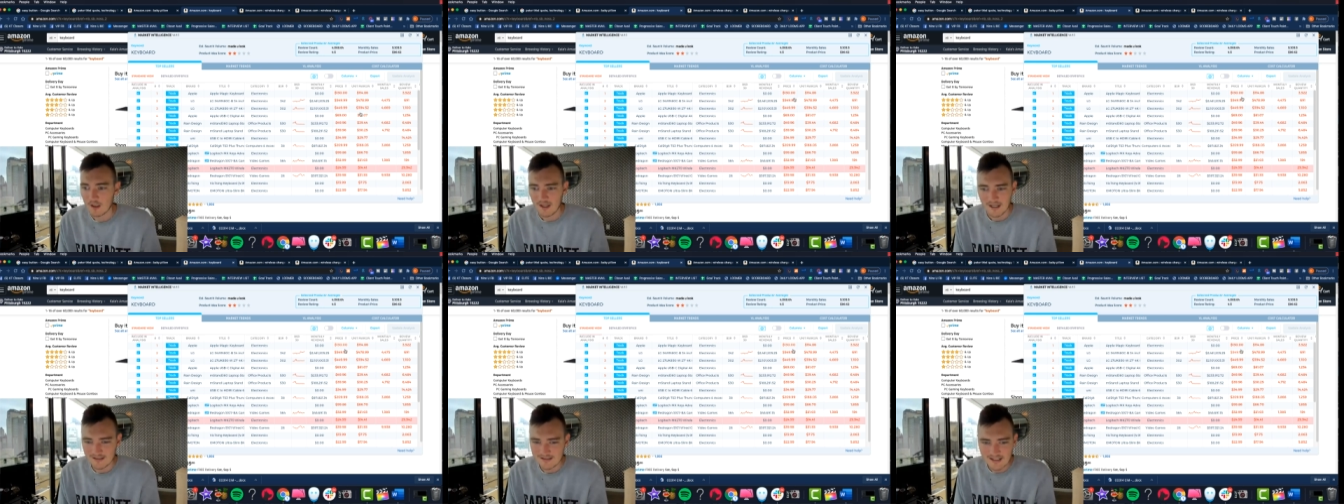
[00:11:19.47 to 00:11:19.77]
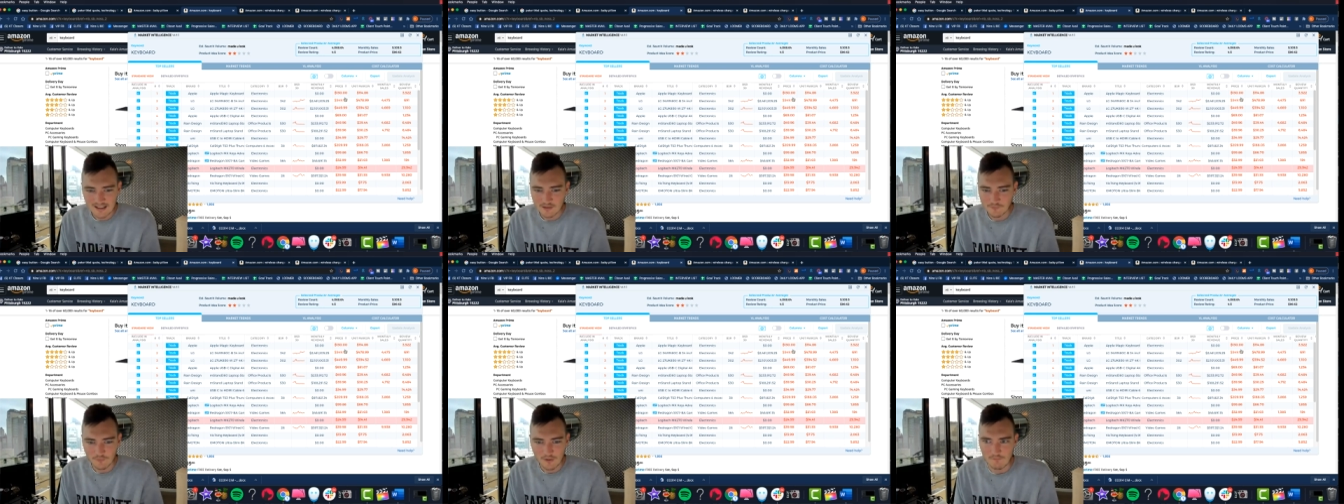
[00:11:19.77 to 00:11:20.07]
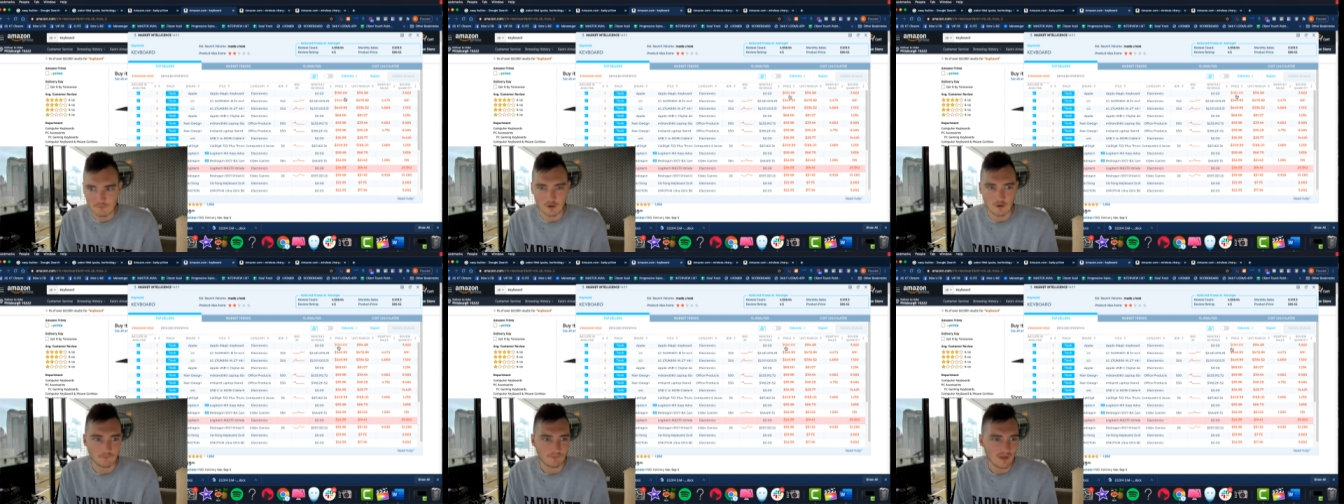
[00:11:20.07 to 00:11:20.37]
It takes
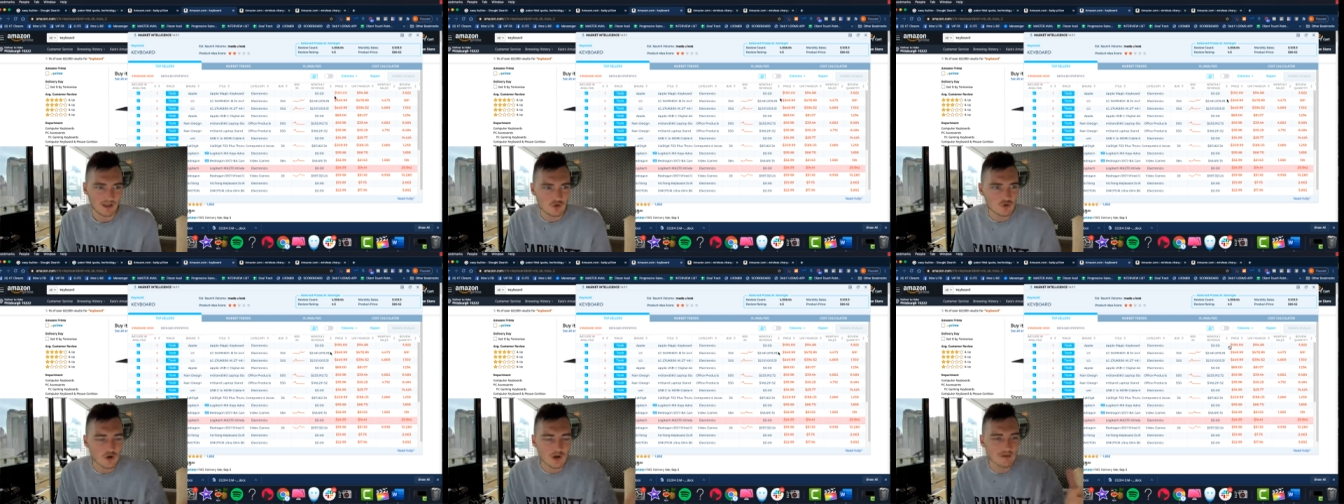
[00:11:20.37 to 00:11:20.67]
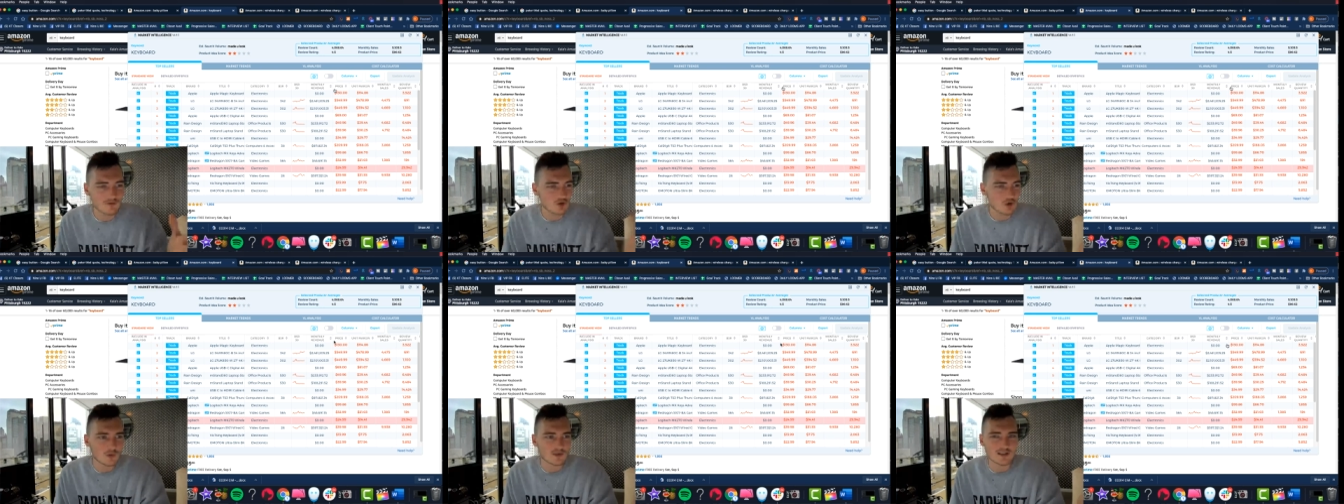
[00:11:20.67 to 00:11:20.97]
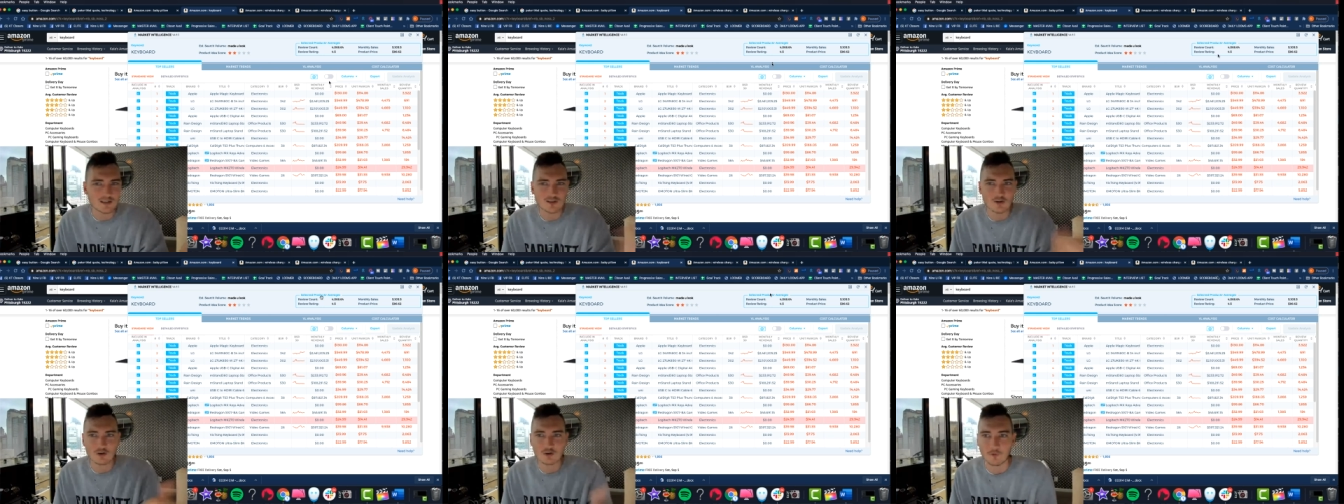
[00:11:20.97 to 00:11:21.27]
forever, and you don't even know what
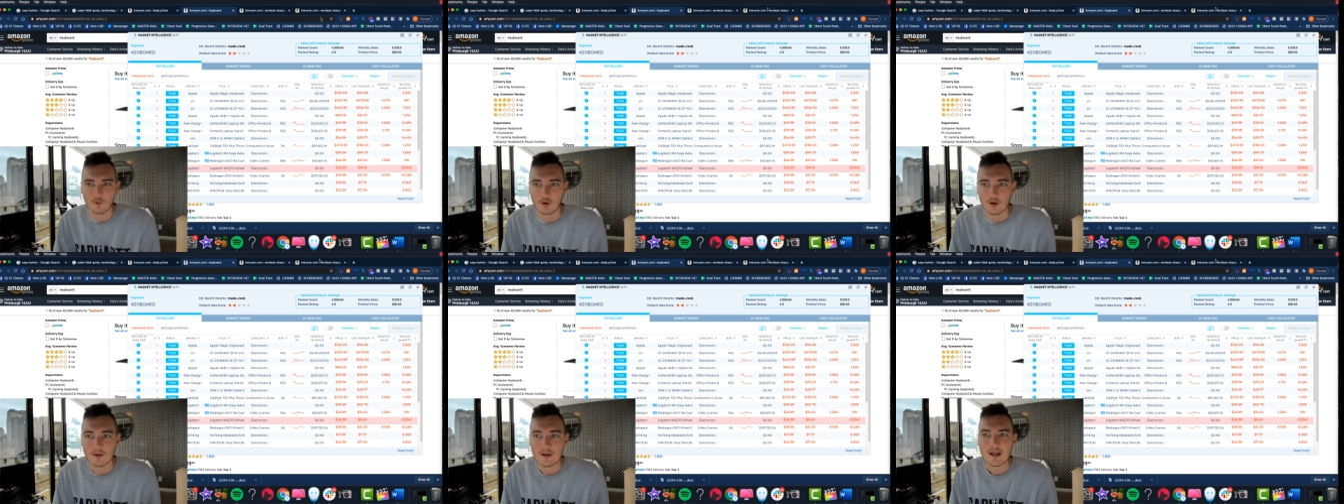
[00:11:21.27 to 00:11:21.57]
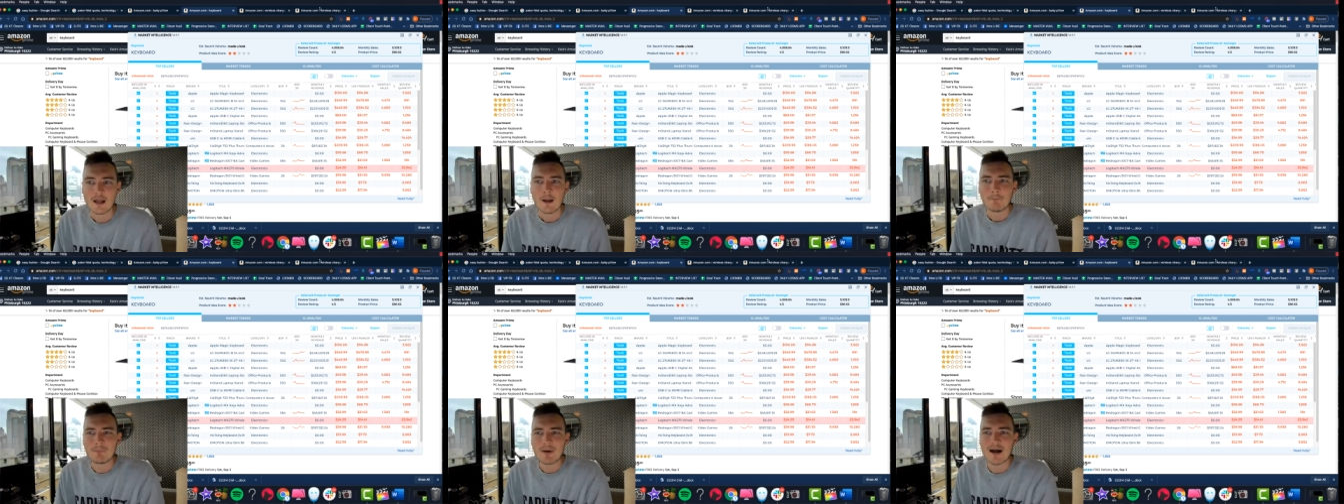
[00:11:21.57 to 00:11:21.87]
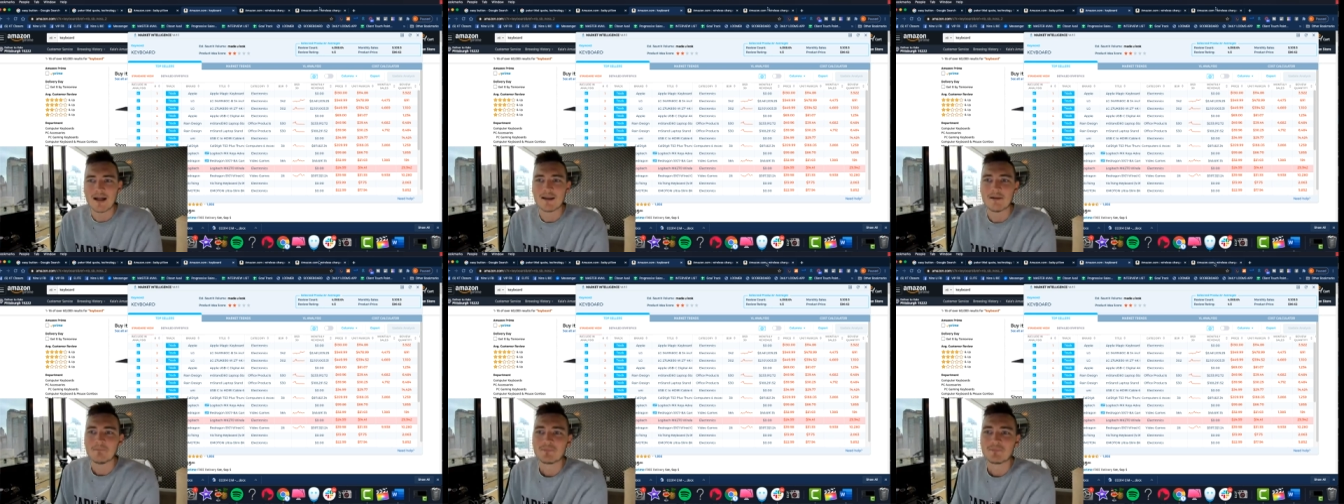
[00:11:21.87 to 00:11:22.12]
to search for. But